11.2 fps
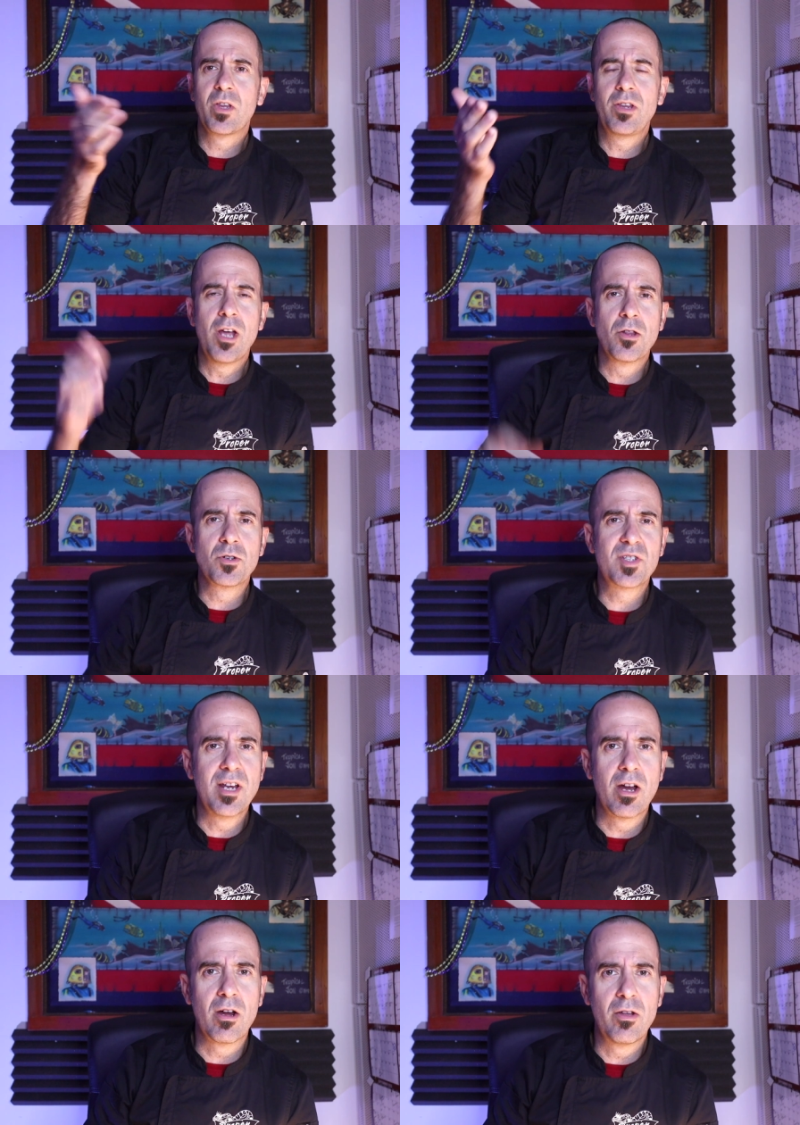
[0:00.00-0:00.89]
The other
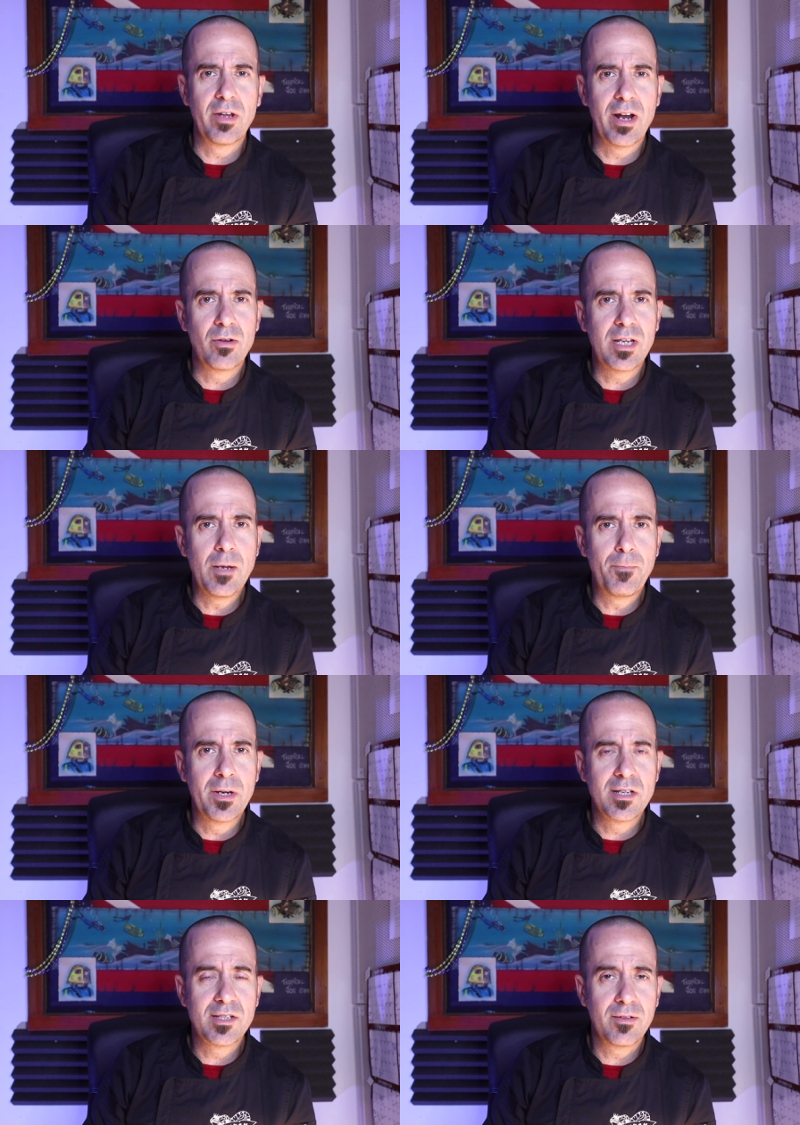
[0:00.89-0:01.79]
scenario that I would keep
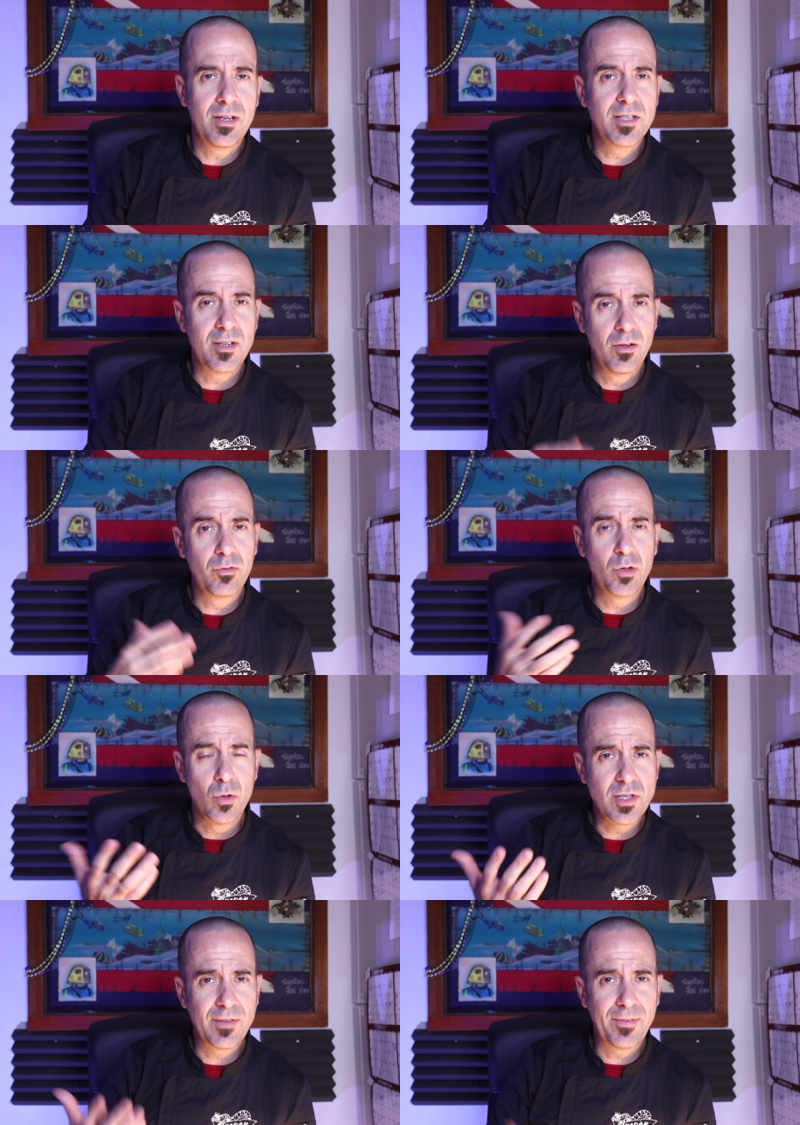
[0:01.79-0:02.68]
it is a, is a, of
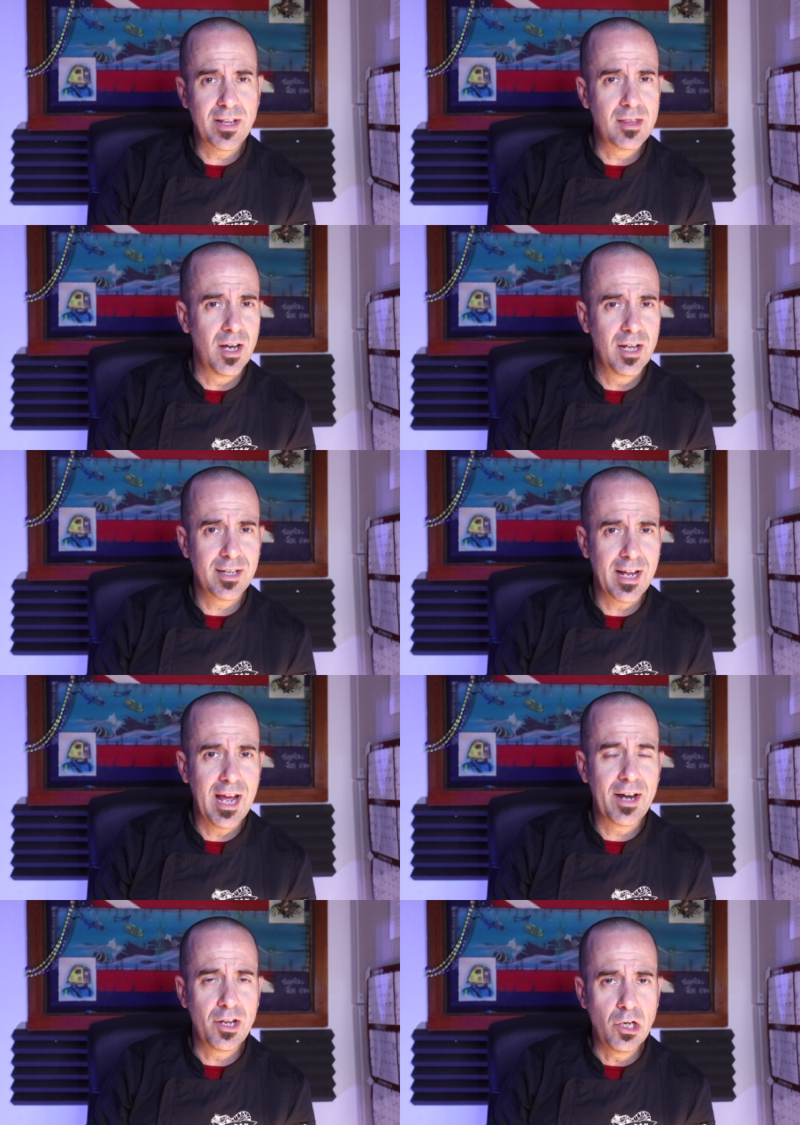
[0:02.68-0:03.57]
course if I thought that I
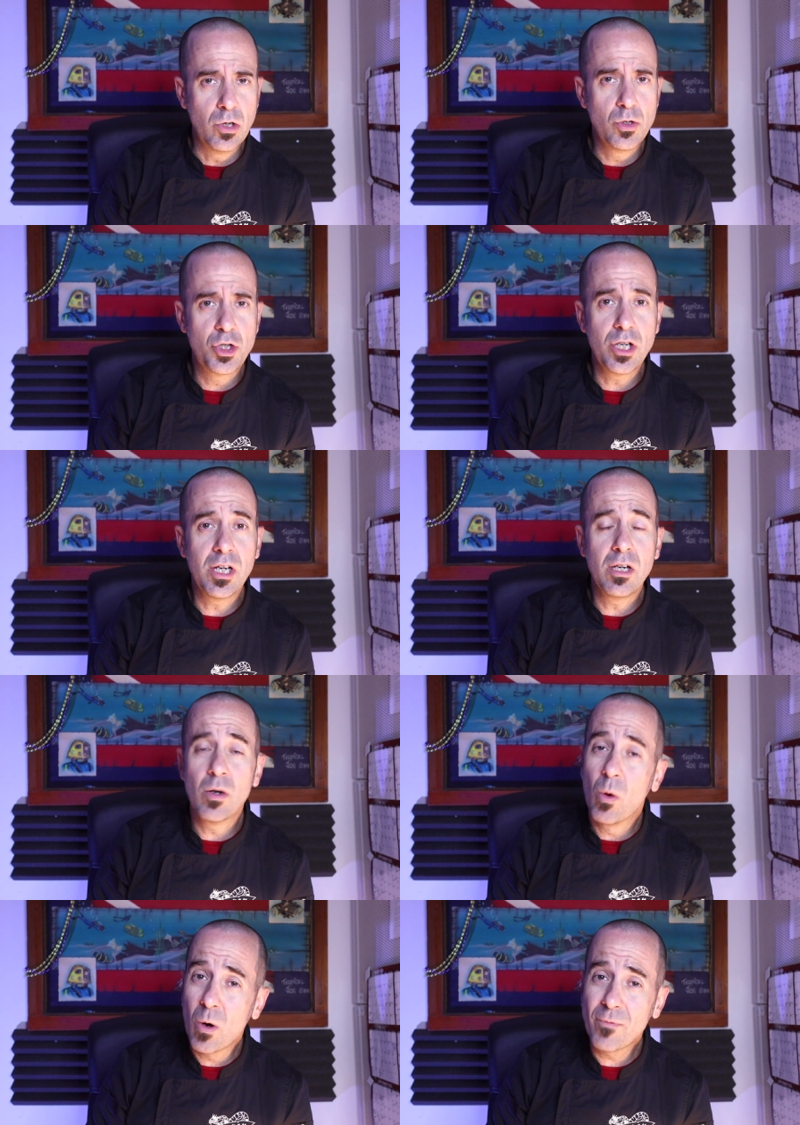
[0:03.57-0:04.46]
had a new gene
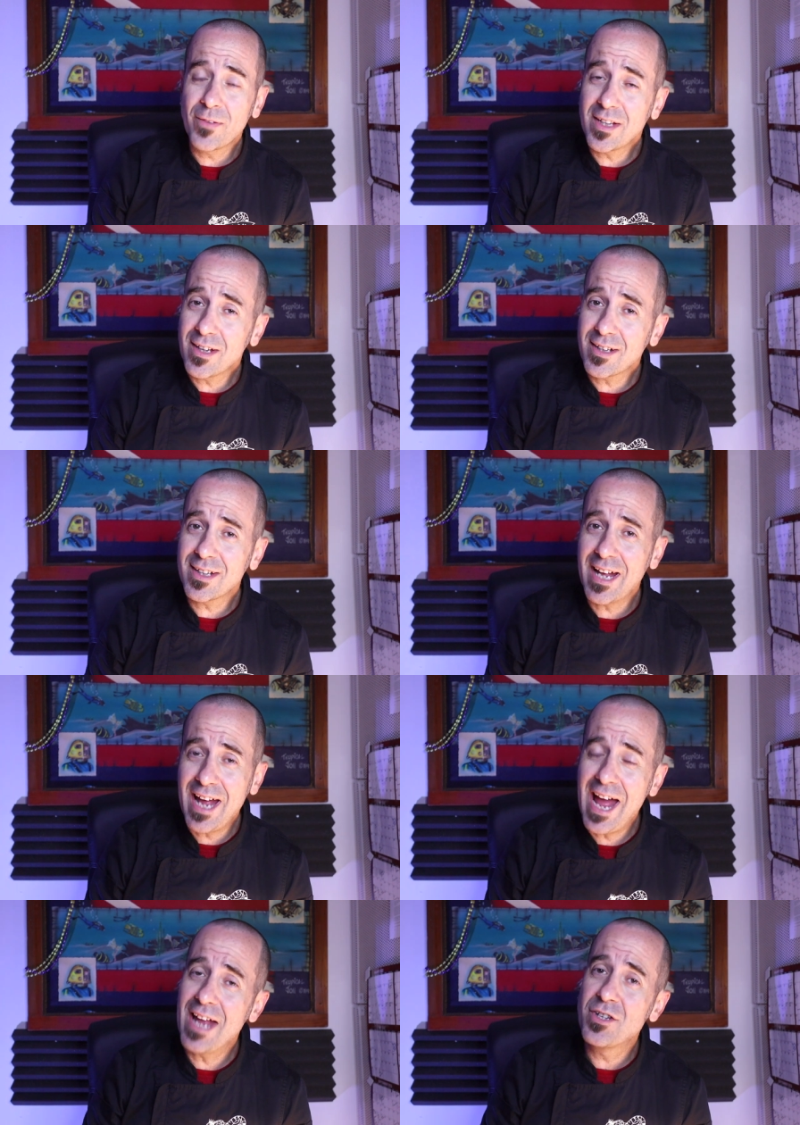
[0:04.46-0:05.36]
or if I thought that I
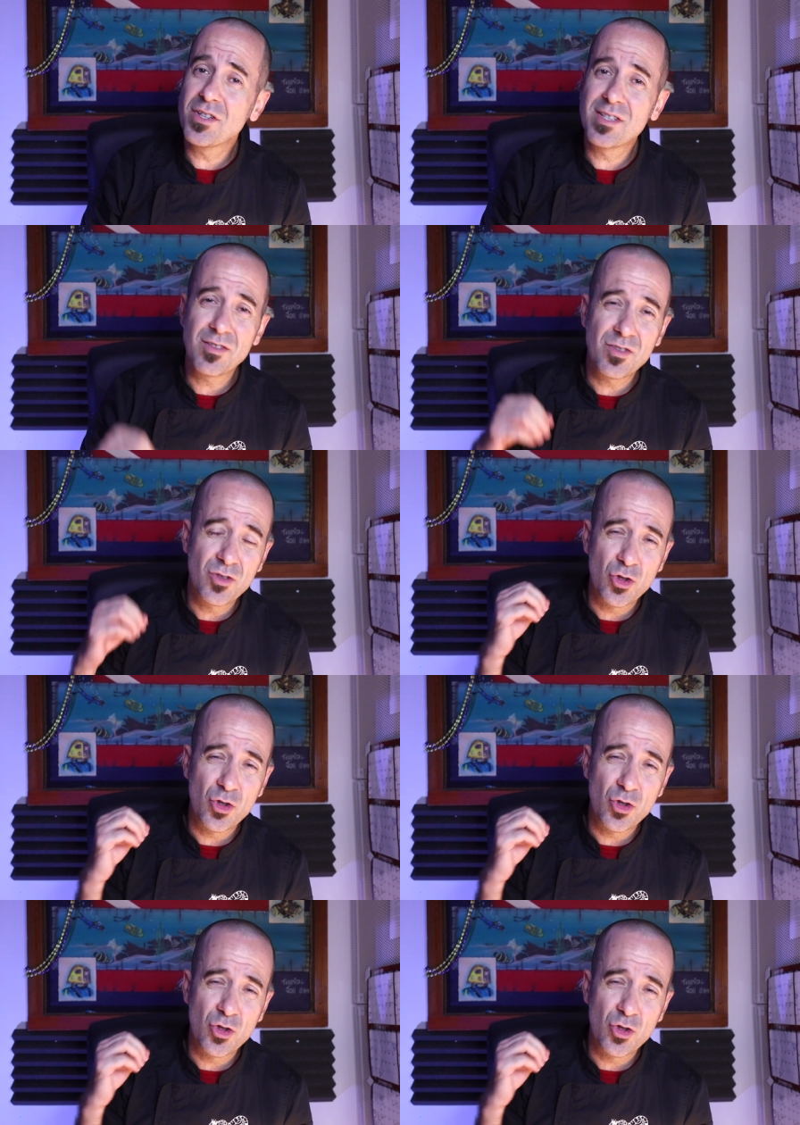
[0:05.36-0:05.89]
had just a